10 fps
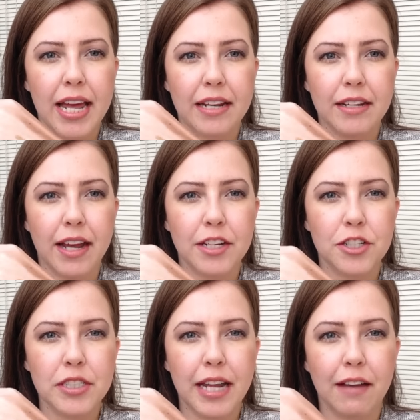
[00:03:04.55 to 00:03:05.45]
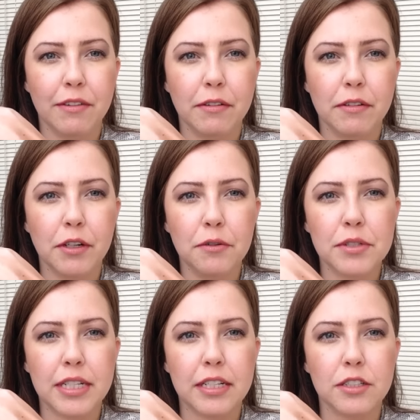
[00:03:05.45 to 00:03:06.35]
and I just haven't
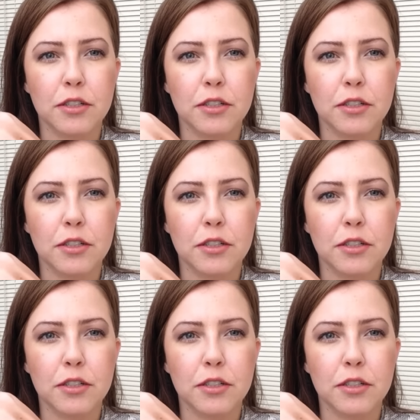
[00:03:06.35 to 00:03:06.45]
used it.